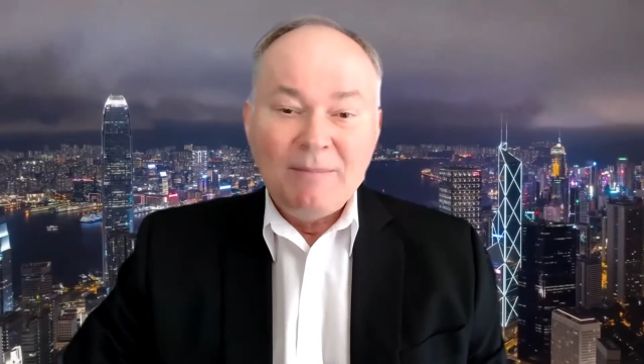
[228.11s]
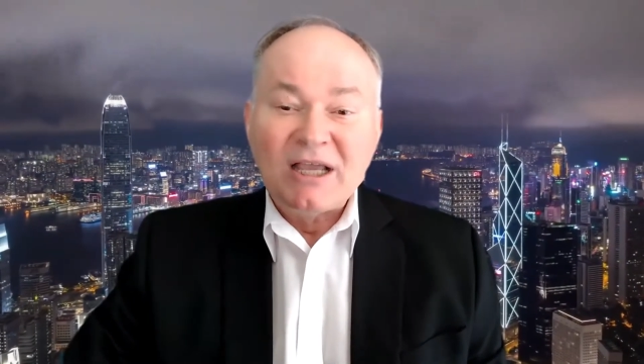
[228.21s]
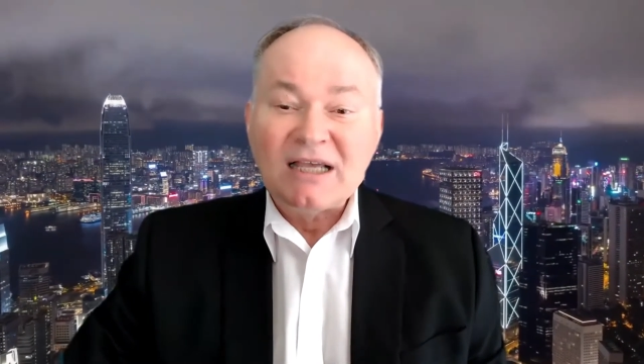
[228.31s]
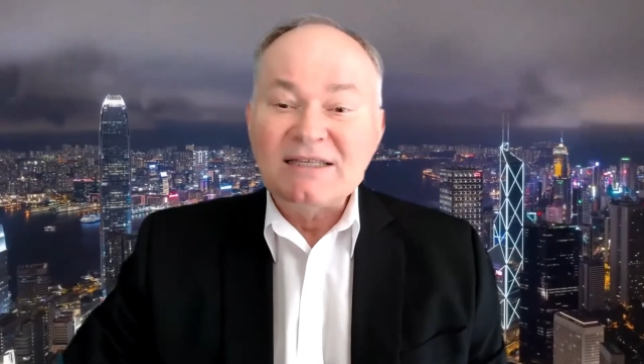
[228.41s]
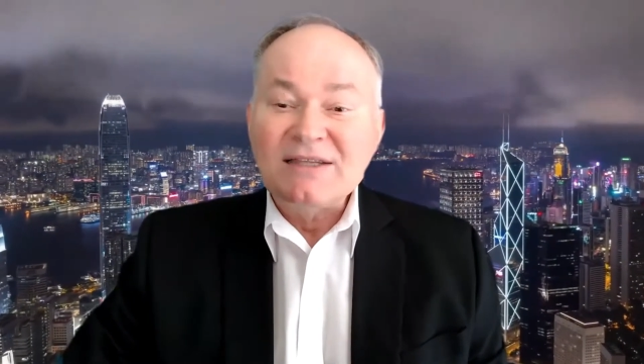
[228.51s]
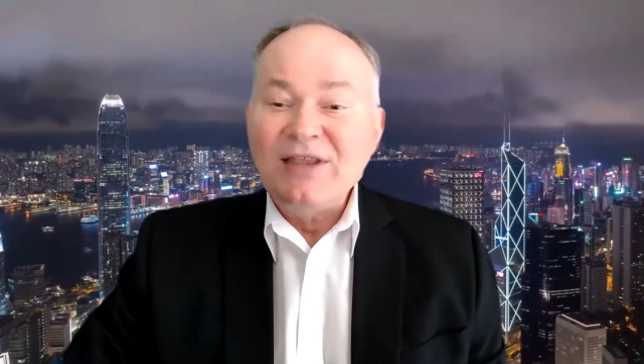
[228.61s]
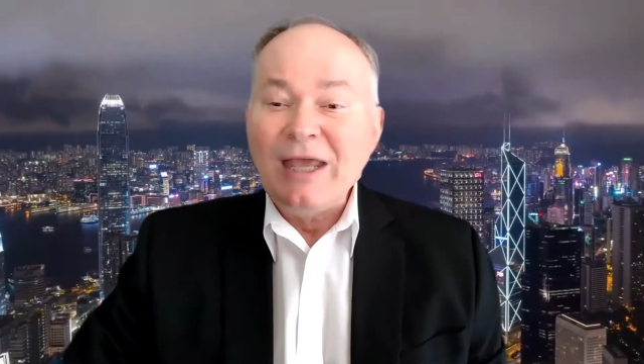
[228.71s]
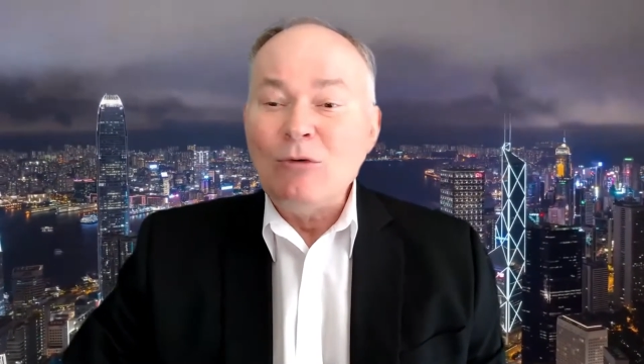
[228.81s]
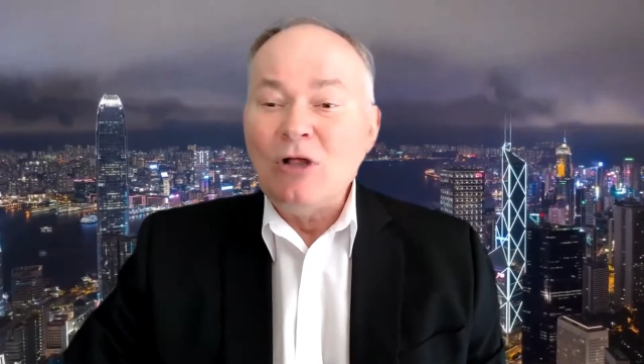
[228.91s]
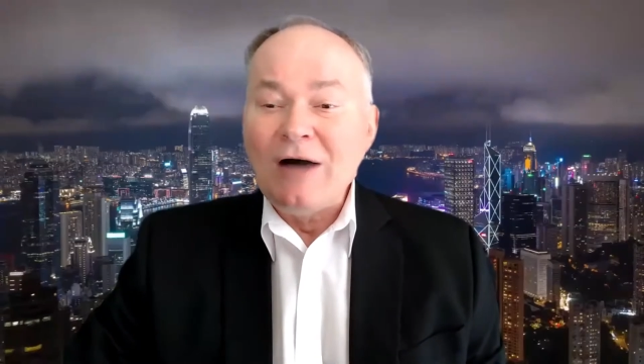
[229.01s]
because
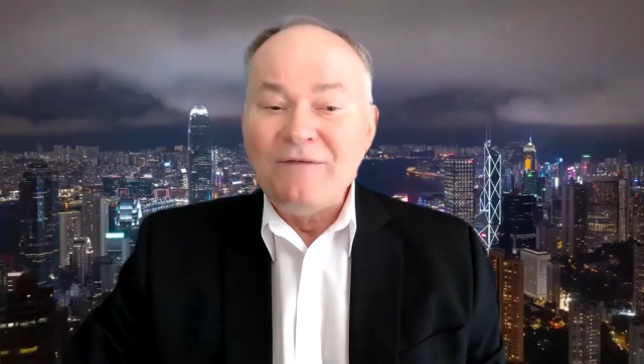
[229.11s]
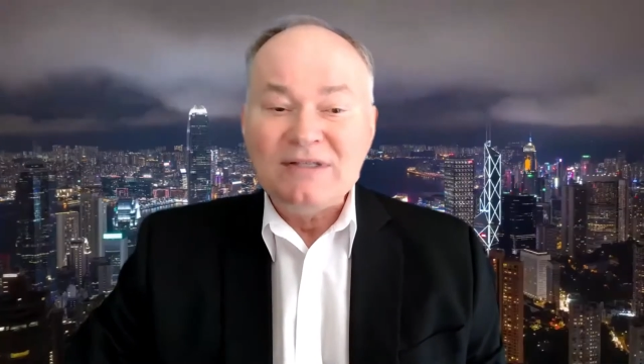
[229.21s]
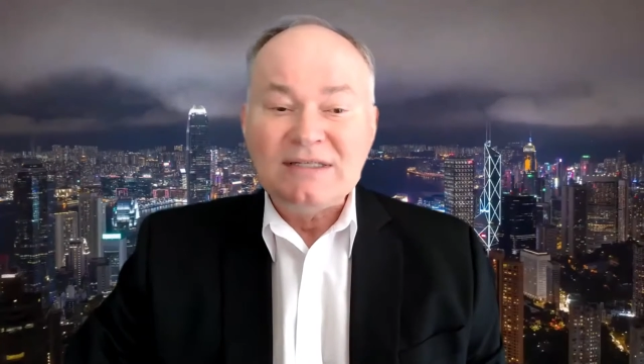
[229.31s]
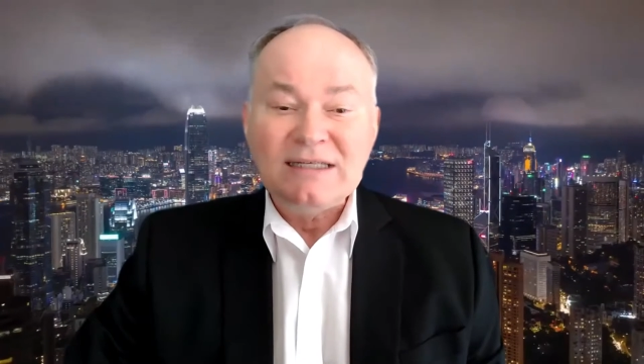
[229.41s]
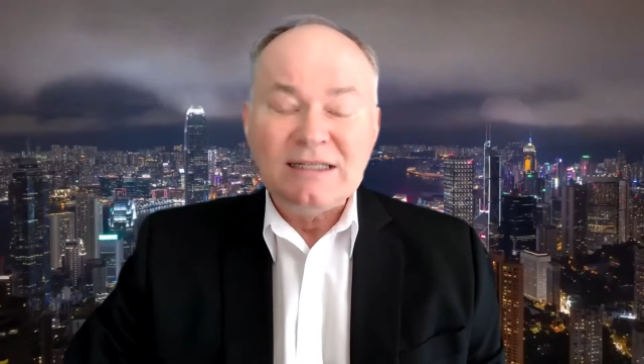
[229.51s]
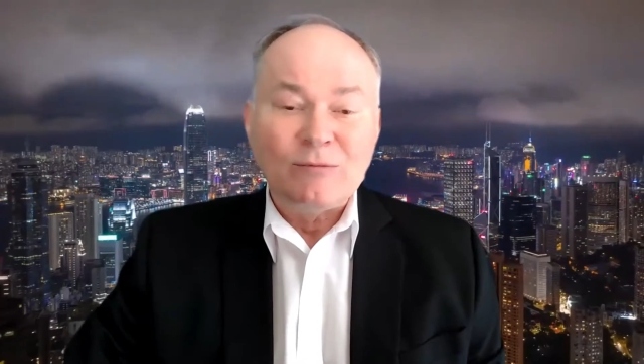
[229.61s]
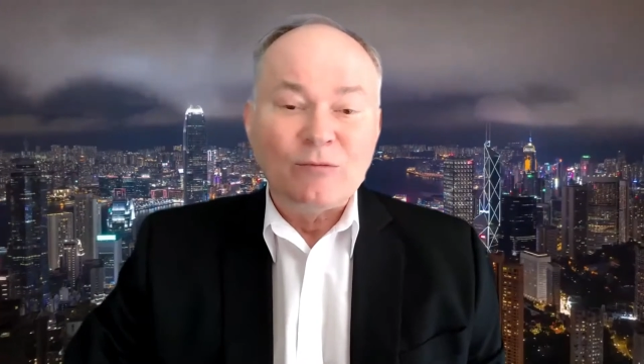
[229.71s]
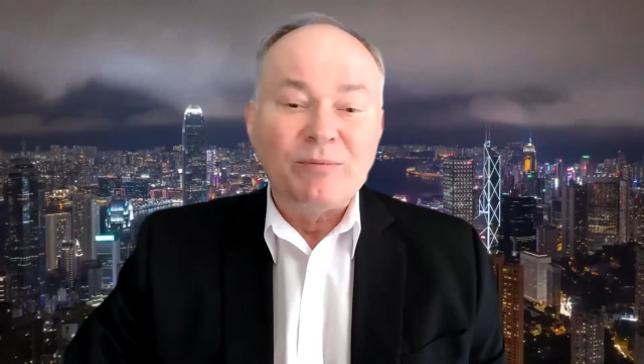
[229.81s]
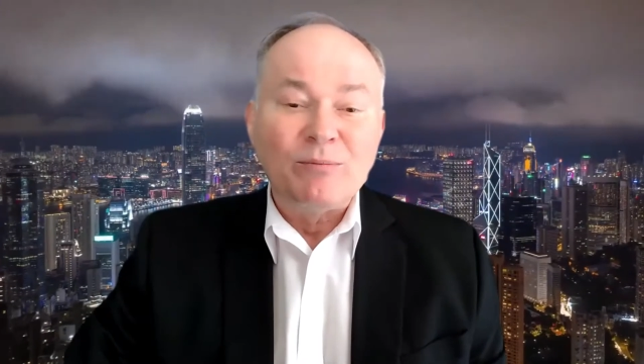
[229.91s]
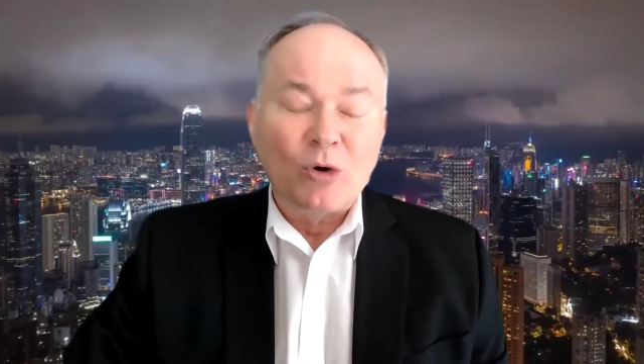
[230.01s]
they will often see them
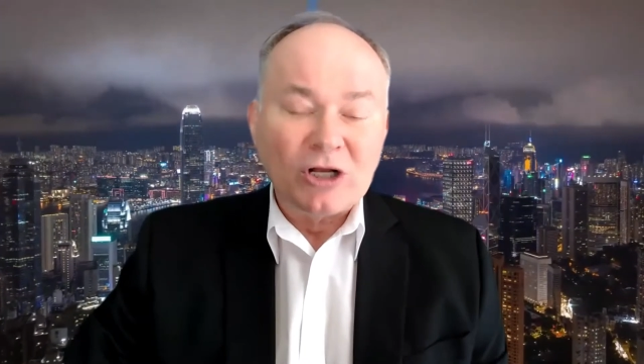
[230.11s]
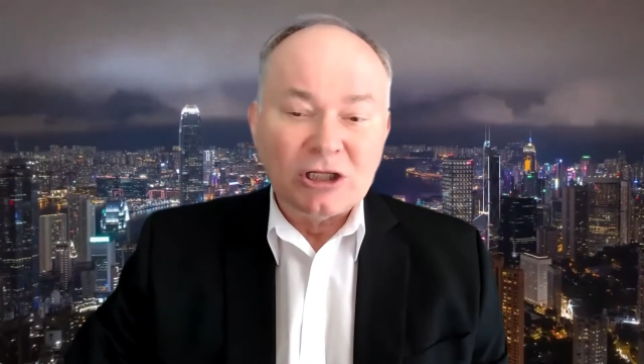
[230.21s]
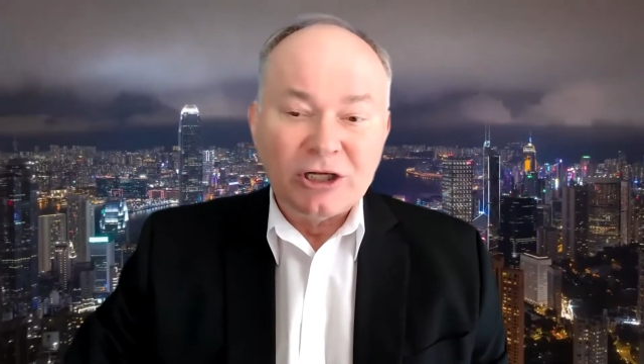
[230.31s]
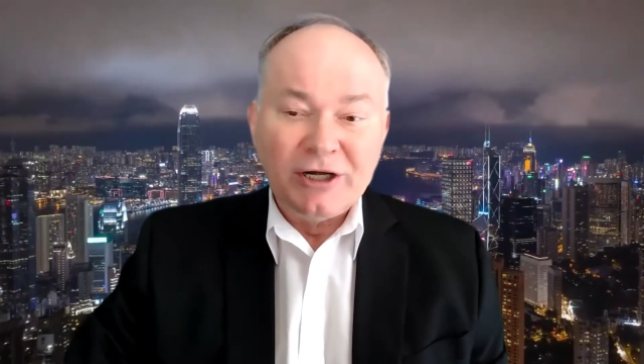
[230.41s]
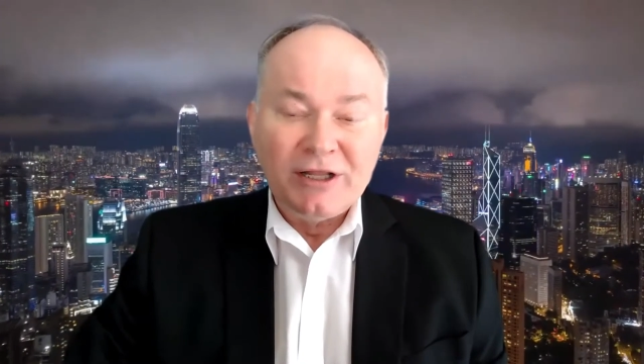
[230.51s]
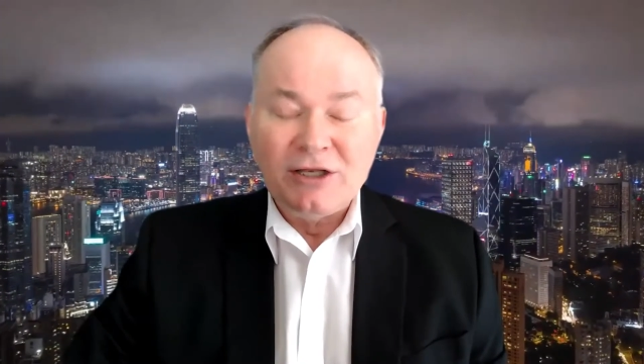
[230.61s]
with more clarity